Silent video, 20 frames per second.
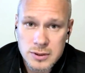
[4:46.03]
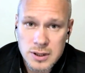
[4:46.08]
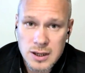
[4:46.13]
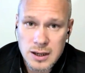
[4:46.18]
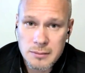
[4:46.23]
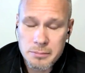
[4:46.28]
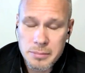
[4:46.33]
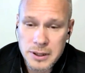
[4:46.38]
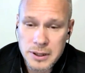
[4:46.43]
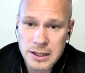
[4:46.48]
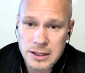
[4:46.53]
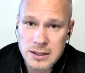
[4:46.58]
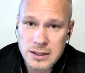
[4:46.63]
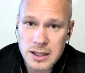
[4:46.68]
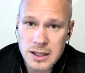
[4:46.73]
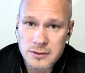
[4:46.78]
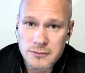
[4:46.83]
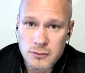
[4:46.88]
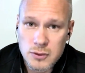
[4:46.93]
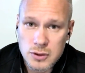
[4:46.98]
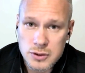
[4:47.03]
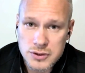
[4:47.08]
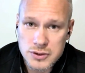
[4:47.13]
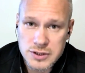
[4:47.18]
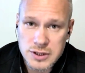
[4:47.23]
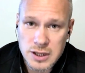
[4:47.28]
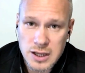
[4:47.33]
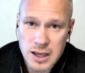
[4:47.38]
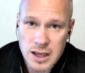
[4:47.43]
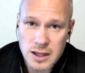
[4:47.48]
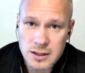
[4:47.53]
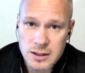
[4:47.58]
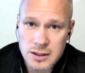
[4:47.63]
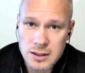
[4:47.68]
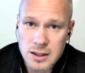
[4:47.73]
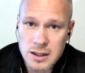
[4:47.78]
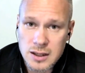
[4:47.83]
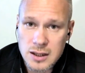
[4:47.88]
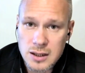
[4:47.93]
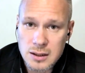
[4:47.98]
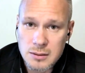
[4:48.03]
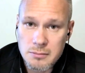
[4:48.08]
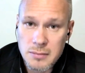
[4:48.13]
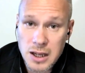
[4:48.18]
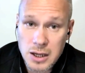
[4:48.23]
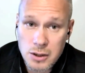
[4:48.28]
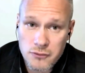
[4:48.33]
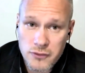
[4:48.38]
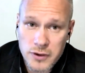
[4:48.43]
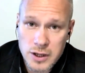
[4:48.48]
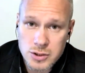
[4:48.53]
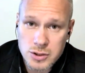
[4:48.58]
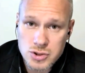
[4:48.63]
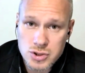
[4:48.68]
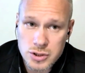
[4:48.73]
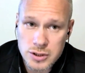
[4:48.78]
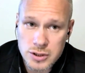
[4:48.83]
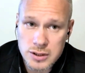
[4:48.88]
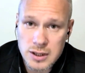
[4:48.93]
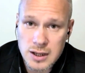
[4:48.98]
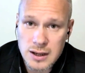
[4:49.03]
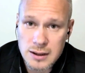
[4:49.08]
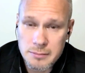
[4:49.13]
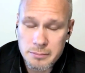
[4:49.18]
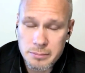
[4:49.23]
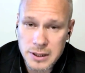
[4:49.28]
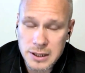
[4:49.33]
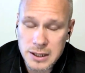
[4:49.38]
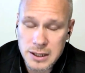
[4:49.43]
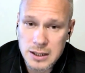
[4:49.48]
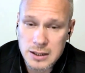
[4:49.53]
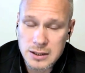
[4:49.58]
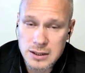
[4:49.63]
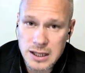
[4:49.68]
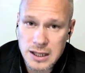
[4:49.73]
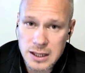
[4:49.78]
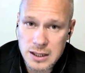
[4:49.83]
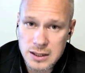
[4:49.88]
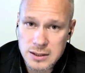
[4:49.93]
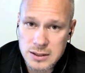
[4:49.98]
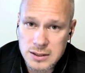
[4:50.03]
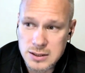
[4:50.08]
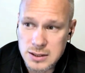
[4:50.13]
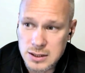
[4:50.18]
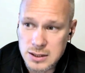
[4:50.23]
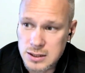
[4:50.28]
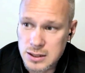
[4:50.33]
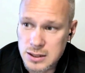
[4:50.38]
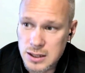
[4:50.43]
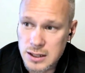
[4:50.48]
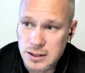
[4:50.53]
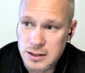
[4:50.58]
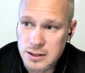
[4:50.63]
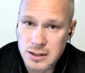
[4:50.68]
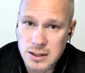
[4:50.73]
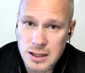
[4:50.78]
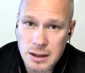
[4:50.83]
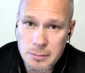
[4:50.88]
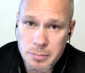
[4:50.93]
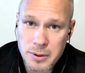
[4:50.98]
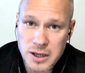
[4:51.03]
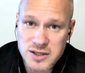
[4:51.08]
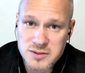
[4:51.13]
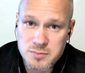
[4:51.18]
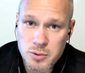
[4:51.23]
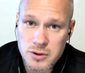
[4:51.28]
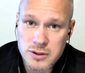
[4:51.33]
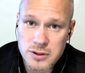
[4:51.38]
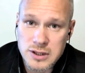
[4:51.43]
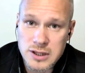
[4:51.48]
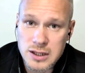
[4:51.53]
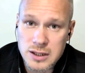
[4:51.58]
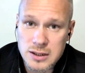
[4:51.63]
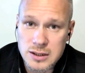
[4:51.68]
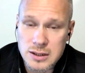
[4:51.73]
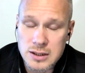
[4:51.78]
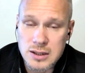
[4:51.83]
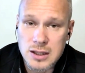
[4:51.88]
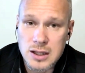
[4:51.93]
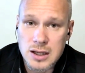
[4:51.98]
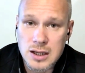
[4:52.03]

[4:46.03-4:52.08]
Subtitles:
company that was again a manufacturing company that ended up exporting